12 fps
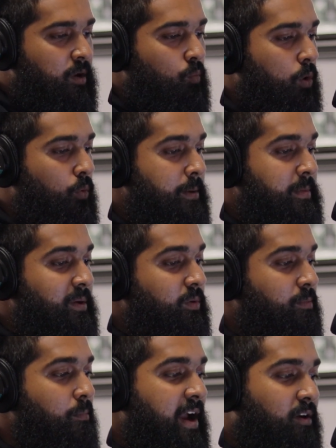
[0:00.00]
where we meet
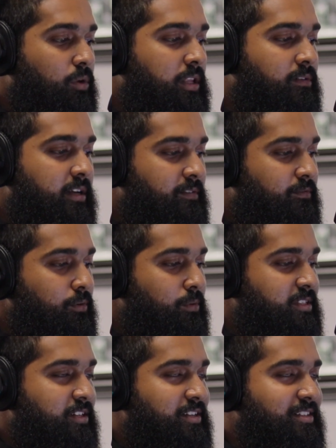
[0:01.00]
with micro-level
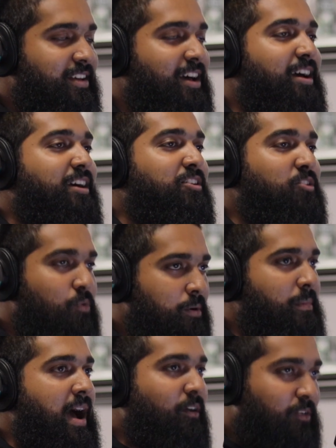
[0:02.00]
influencers
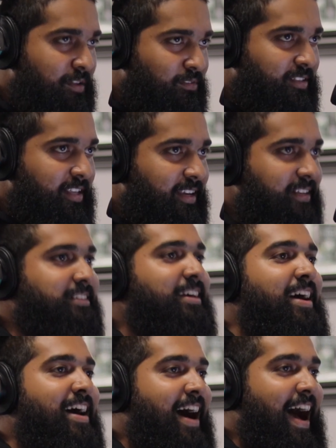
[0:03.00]
doing macro-level things.
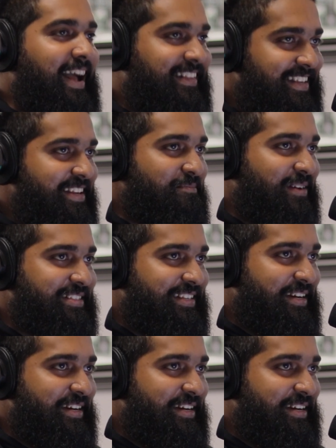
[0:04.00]
I didn't mess